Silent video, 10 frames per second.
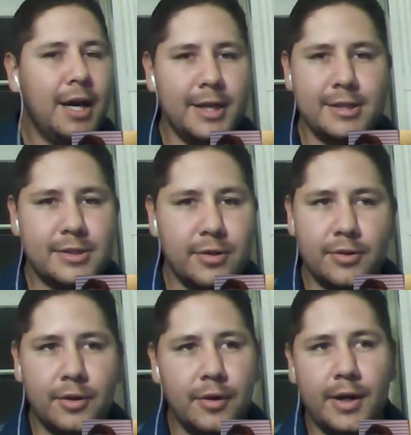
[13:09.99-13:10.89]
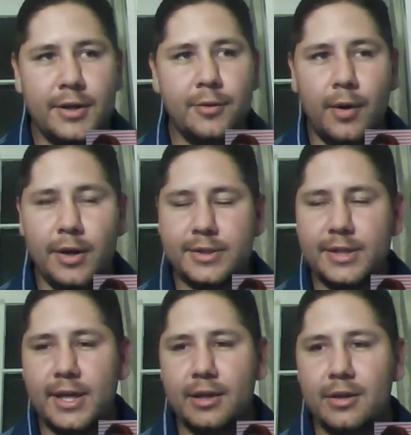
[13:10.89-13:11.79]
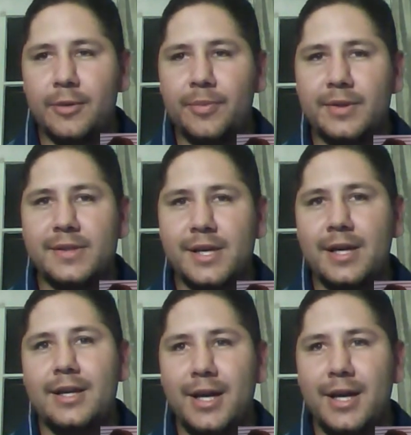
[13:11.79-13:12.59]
I just don't know how you watch that clip and say,